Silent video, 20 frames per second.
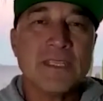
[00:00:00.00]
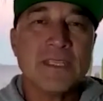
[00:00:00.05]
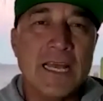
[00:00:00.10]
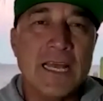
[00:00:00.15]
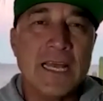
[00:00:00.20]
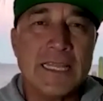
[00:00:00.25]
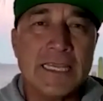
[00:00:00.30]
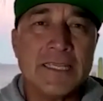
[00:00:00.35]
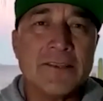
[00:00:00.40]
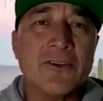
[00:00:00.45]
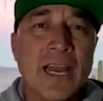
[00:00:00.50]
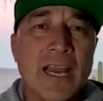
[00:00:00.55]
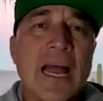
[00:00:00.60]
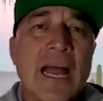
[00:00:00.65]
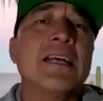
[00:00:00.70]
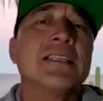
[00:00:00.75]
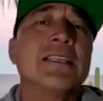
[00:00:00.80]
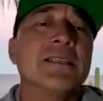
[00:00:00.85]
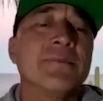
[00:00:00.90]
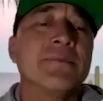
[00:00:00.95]
I think there
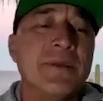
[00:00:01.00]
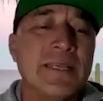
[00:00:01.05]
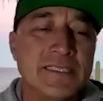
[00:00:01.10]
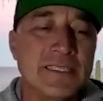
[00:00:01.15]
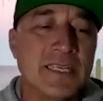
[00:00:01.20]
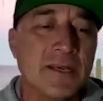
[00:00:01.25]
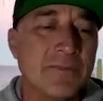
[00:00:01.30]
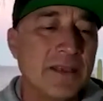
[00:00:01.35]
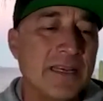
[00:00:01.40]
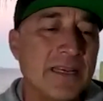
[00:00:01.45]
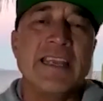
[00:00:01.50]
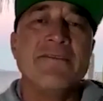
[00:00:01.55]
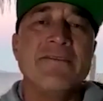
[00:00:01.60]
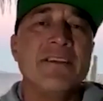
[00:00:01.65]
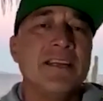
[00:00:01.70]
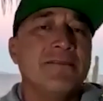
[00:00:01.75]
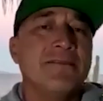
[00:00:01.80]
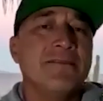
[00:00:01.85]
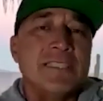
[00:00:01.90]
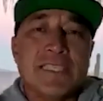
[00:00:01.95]
has to be something,
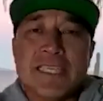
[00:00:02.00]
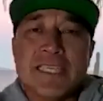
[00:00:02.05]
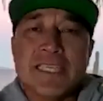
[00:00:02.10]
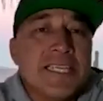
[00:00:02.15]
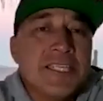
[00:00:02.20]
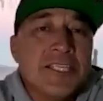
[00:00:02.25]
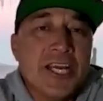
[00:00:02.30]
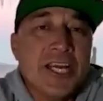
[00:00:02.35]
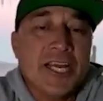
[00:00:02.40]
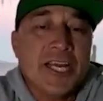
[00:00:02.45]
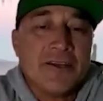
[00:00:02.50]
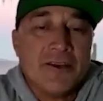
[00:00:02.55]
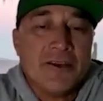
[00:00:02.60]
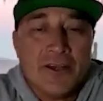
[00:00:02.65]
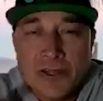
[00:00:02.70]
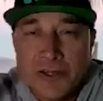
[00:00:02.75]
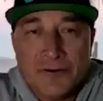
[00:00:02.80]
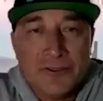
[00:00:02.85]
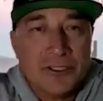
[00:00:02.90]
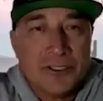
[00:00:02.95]
even if it's a keychain, you
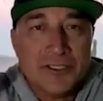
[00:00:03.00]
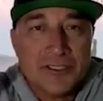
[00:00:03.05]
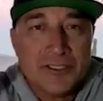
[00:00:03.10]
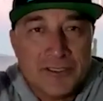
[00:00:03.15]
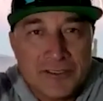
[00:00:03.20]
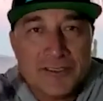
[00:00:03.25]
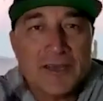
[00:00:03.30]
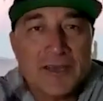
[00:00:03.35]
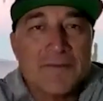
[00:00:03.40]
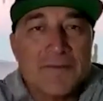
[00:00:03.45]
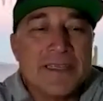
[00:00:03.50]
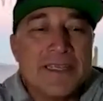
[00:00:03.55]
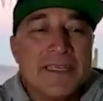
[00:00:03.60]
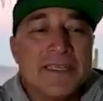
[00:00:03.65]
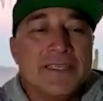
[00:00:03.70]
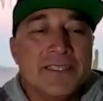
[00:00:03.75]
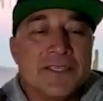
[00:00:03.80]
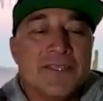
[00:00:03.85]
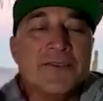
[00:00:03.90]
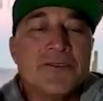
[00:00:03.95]
know, just
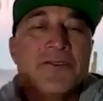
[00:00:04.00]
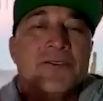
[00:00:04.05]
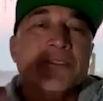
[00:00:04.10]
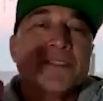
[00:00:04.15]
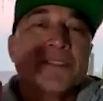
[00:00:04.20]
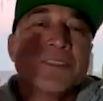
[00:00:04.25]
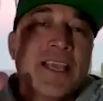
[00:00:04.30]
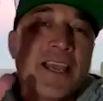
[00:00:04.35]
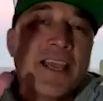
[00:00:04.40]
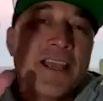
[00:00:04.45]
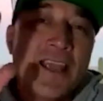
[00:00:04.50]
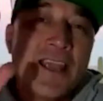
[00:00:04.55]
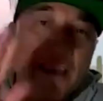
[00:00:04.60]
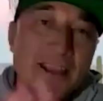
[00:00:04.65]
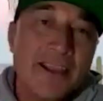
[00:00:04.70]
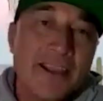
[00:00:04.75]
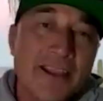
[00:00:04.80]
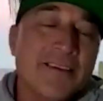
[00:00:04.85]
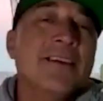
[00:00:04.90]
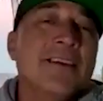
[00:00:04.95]
something to say,
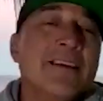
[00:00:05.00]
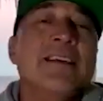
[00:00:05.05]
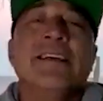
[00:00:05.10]
hey,